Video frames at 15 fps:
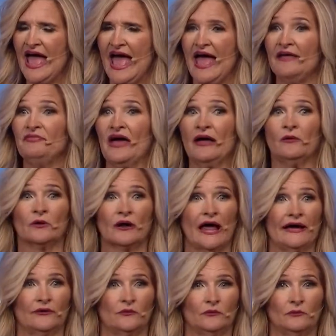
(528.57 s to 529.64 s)
And they were
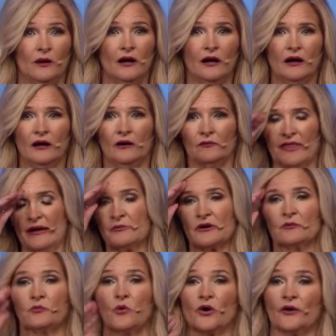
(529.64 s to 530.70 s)
like, whoa. They
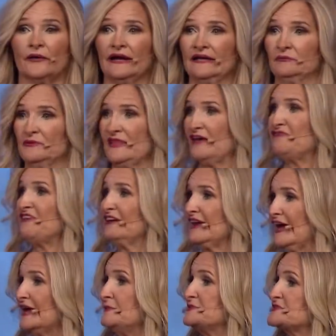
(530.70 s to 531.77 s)
were worried when they found out
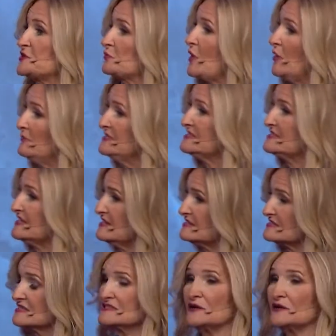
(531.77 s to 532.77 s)
he was a Roman citizen.